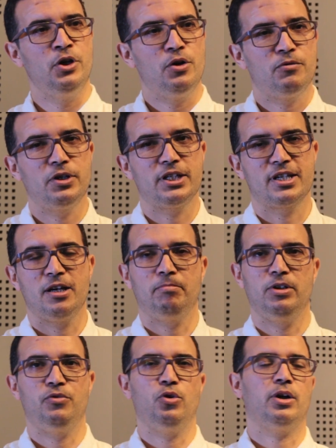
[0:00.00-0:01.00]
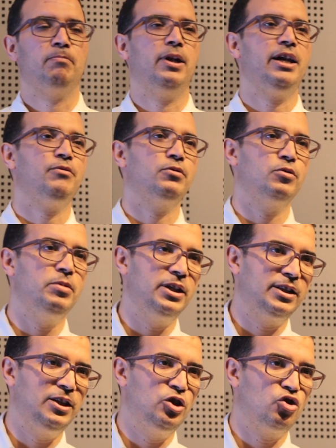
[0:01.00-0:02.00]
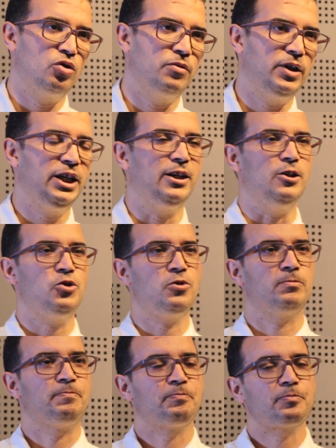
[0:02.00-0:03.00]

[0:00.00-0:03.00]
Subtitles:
For example, if you are applying to be a teacher of English,